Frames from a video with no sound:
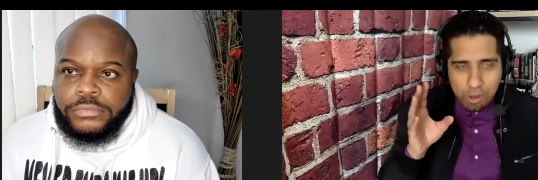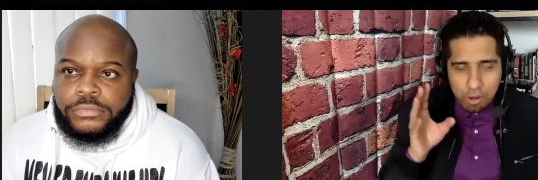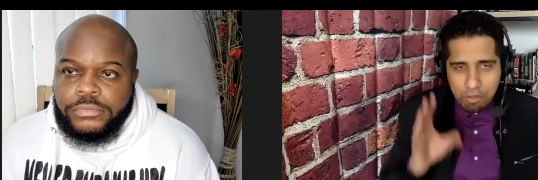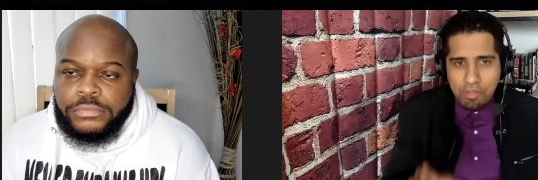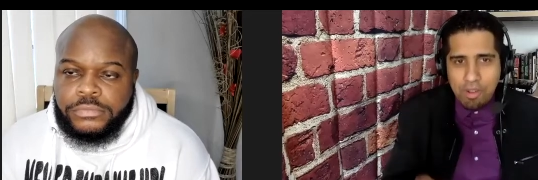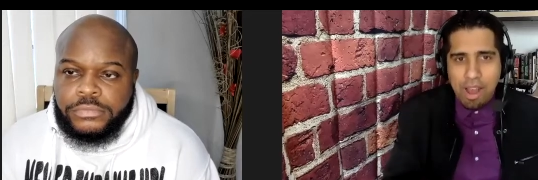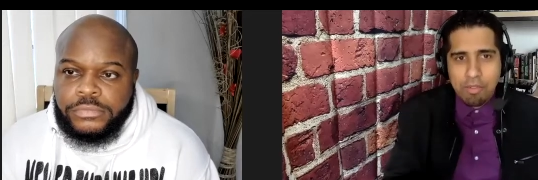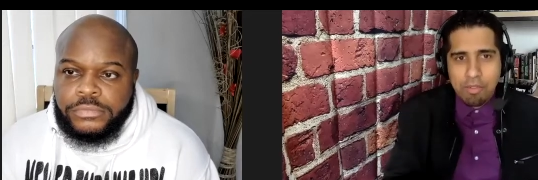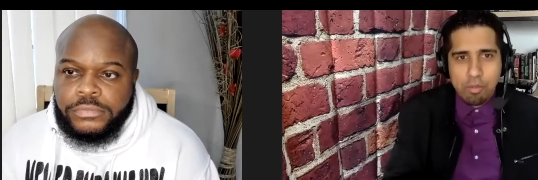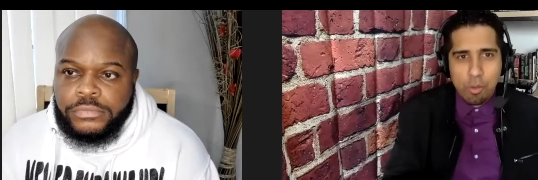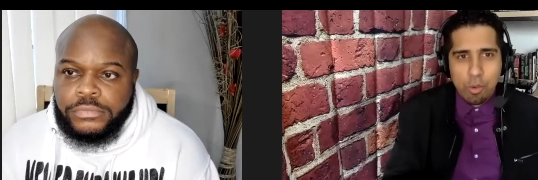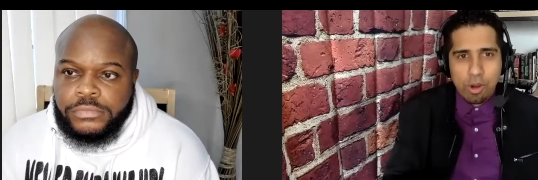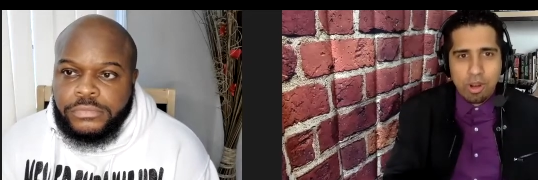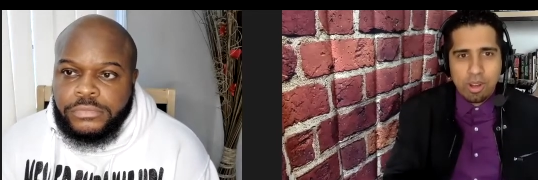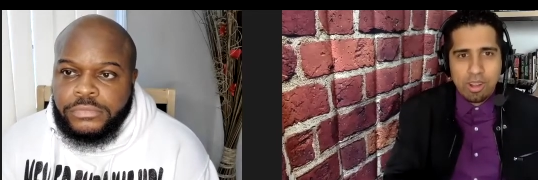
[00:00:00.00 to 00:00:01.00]
Speaker 1: You're five
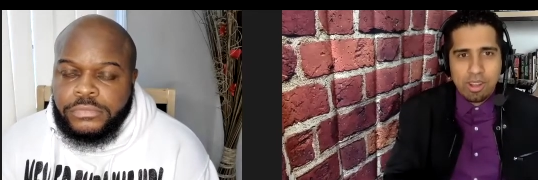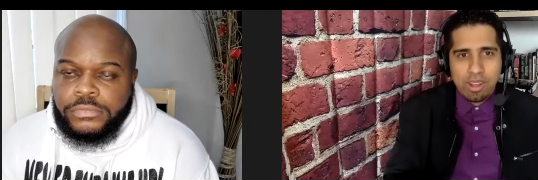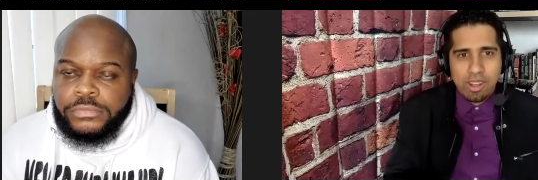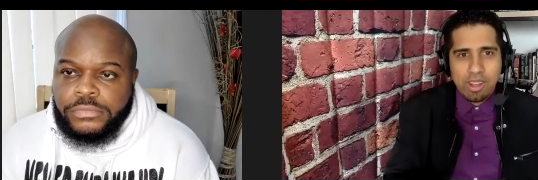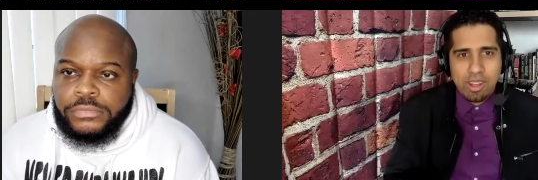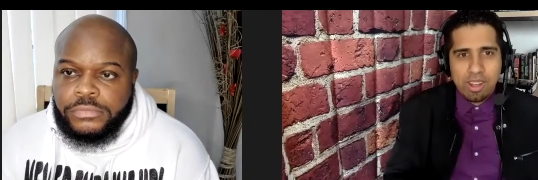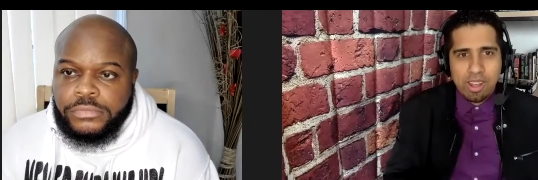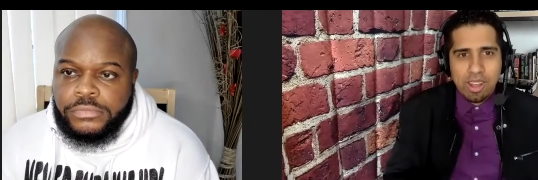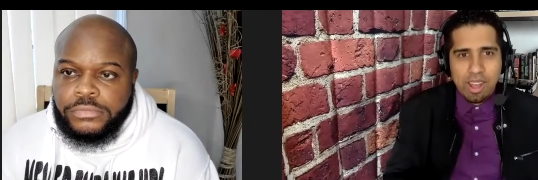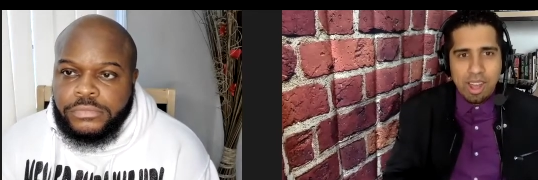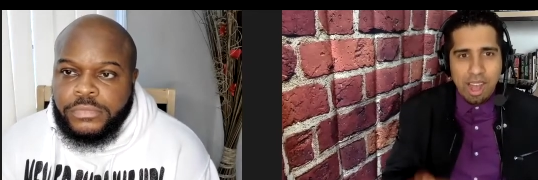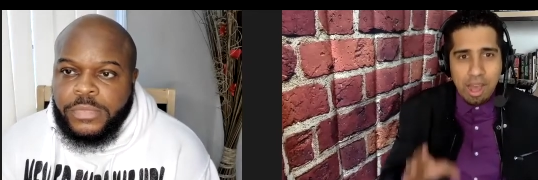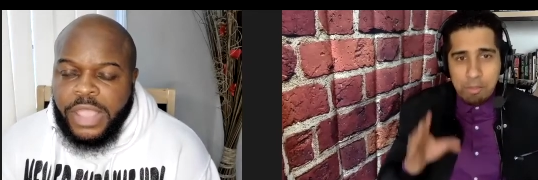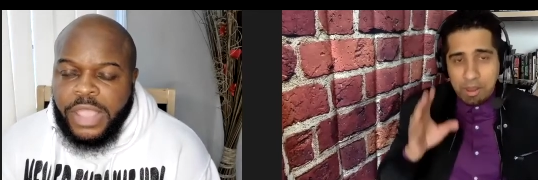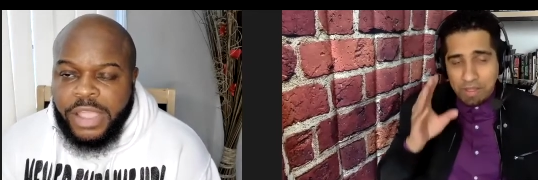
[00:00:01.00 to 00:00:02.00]
four.
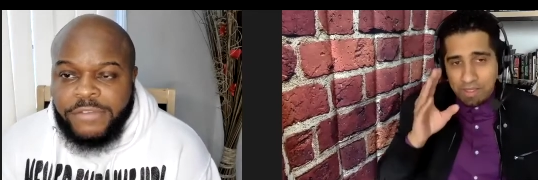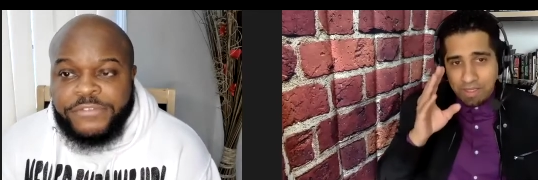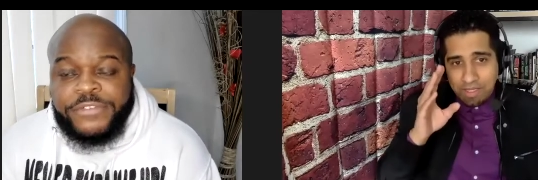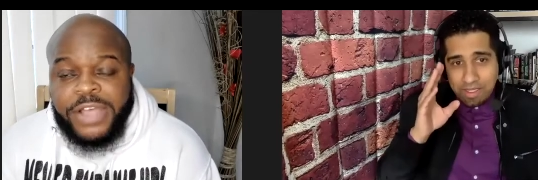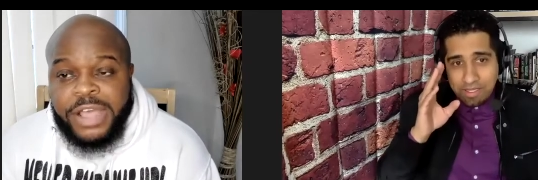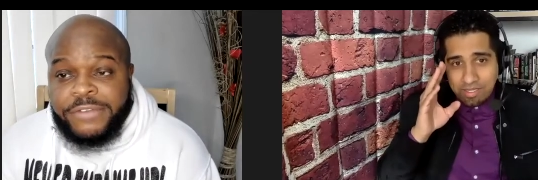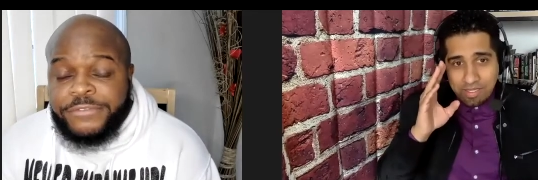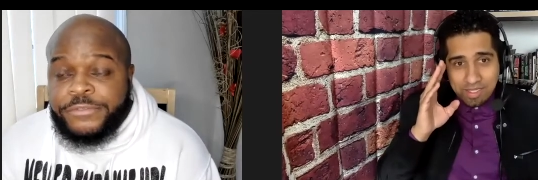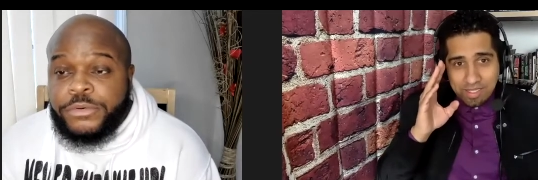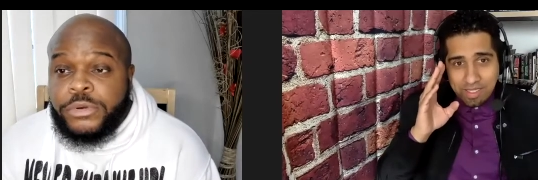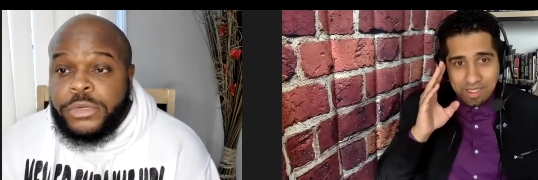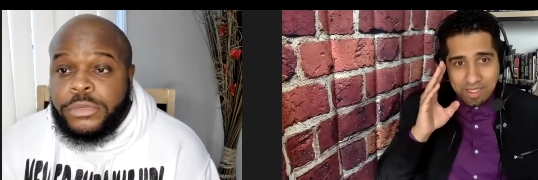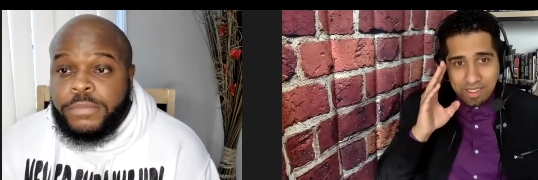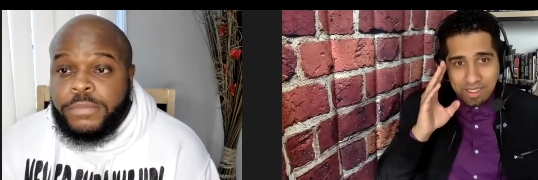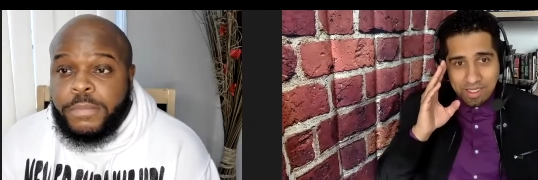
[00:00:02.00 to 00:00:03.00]
I'm I five mean, four. This
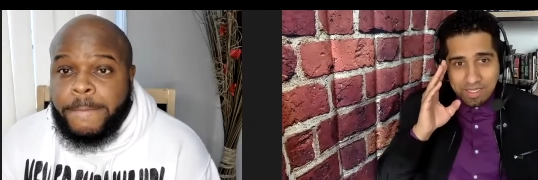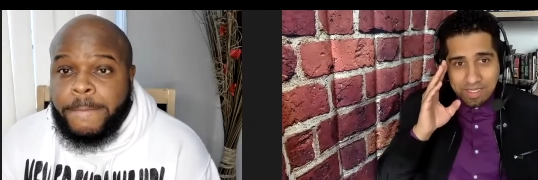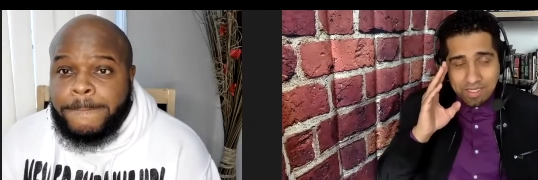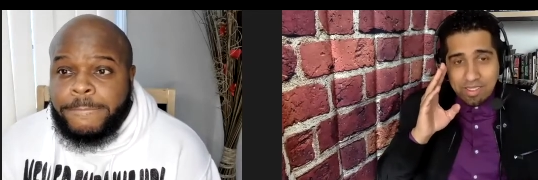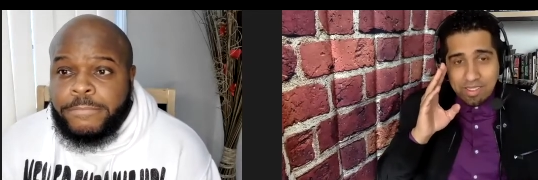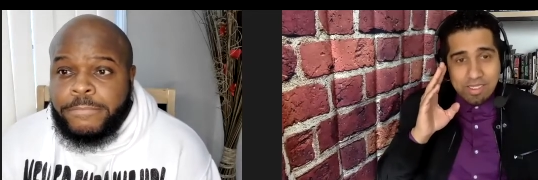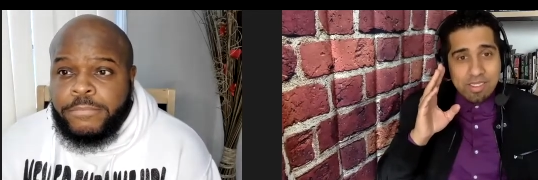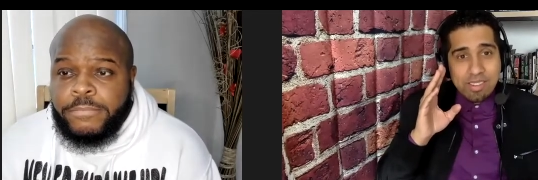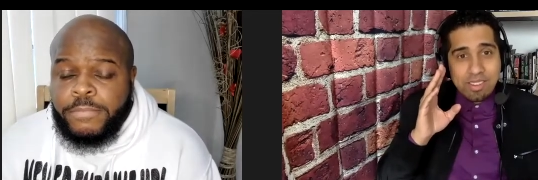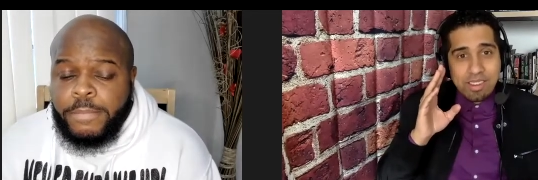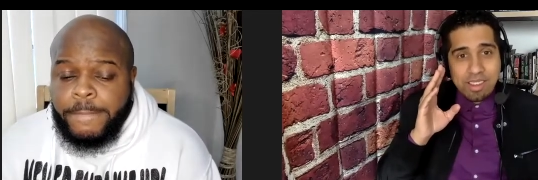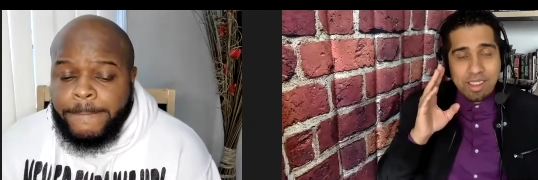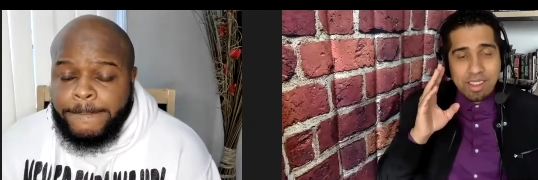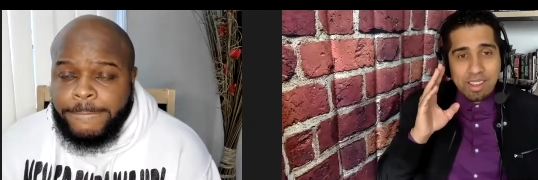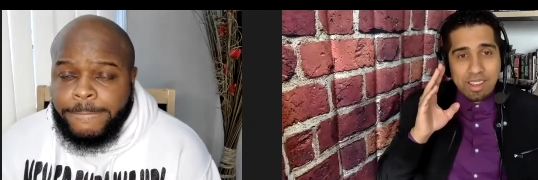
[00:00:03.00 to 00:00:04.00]
this
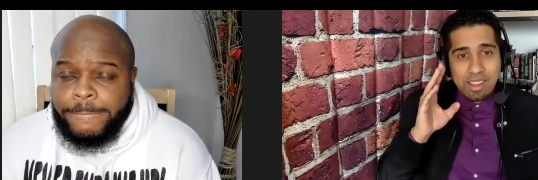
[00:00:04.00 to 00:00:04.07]
is